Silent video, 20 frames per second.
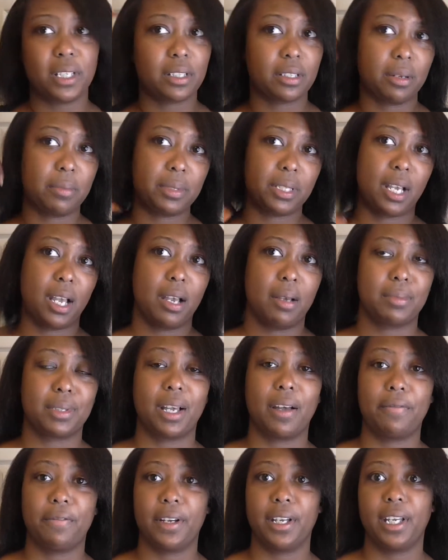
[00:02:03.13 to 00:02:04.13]
and
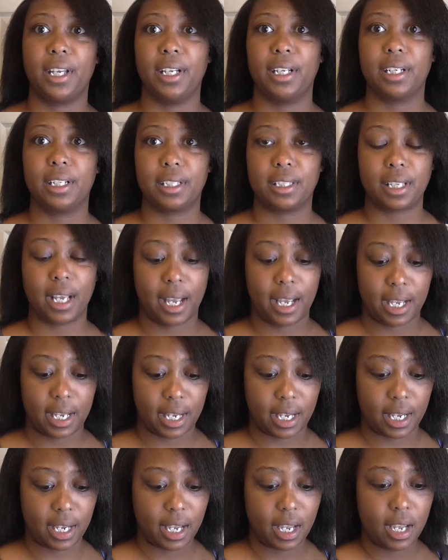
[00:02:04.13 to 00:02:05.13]
sometimes I forget to
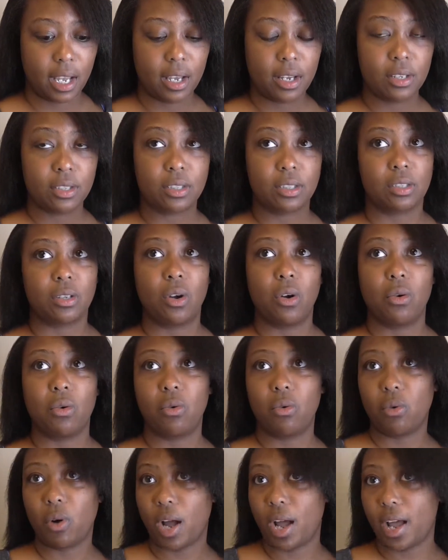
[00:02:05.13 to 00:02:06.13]
take it.
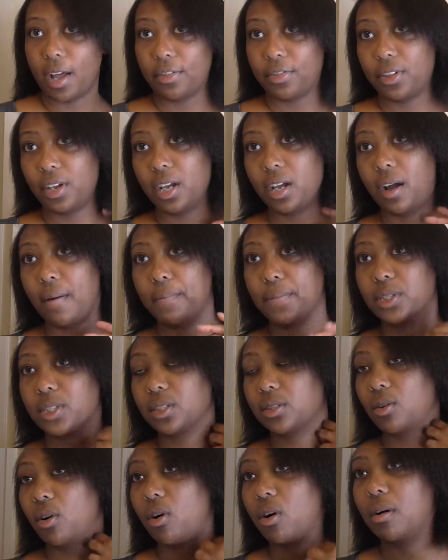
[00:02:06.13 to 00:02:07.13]
So I think I'm gonna
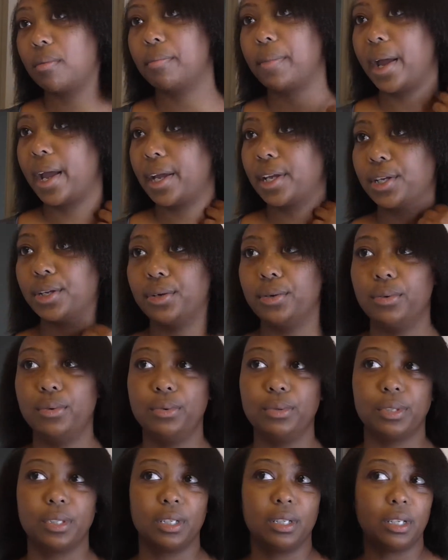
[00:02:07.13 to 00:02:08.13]
start back
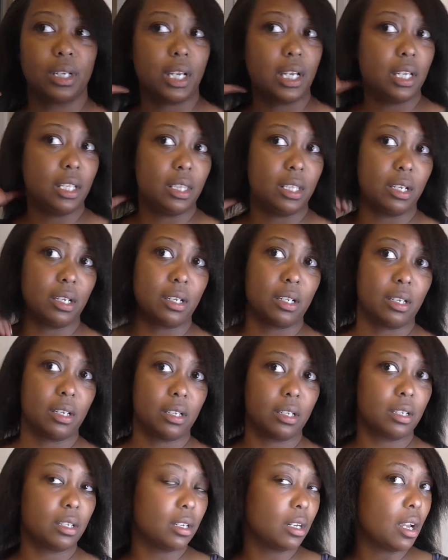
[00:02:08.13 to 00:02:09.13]
using
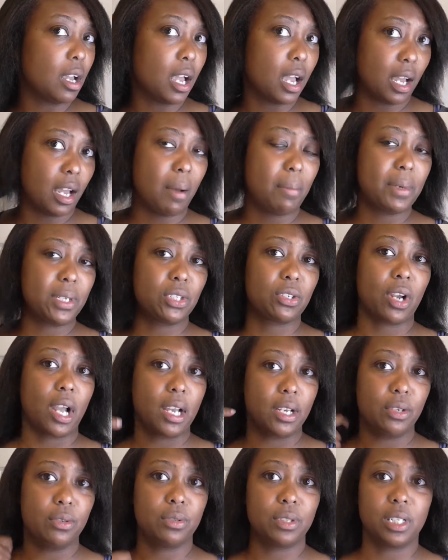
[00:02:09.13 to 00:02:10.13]
I'm gonna
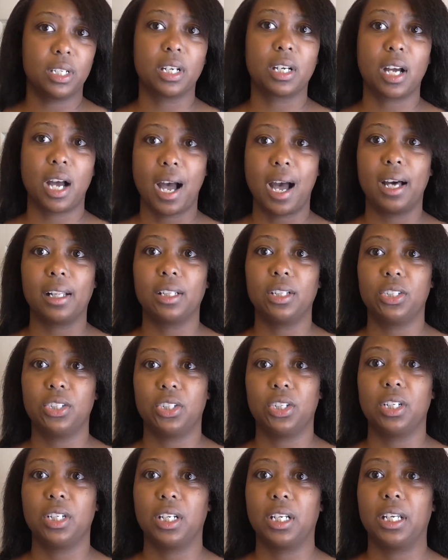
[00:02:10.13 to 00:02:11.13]
try using the
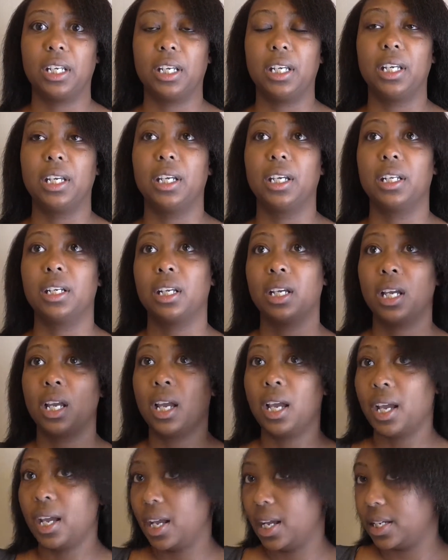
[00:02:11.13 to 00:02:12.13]
collagen again
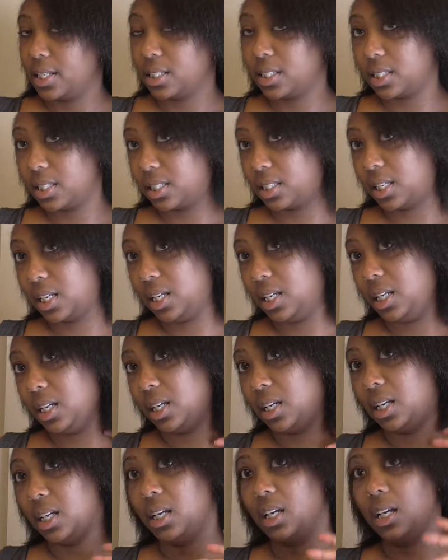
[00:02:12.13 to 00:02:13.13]
and see